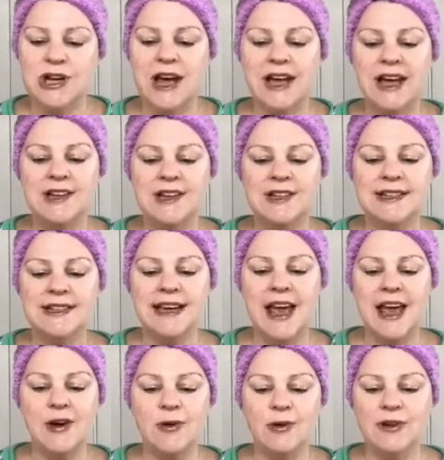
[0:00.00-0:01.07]
just to get all
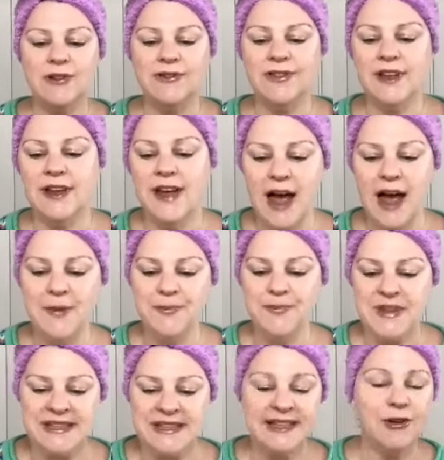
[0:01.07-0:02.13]
of the
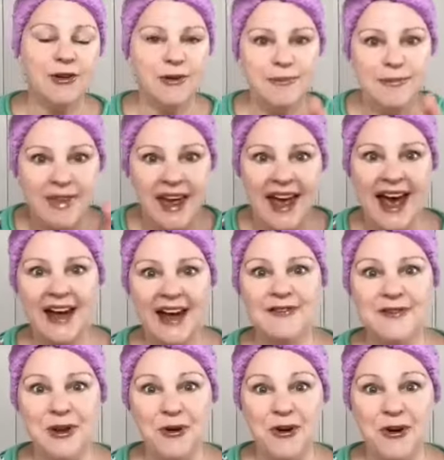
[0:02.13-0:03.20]
serum out of the
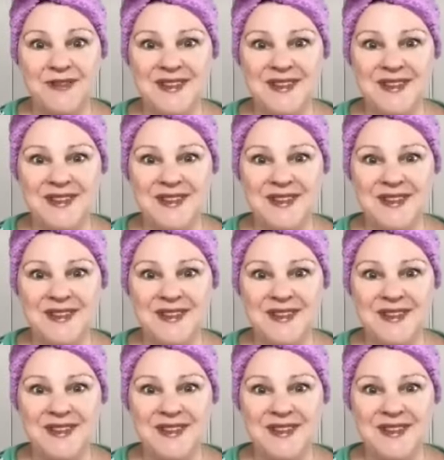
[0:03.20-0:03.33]
grooves.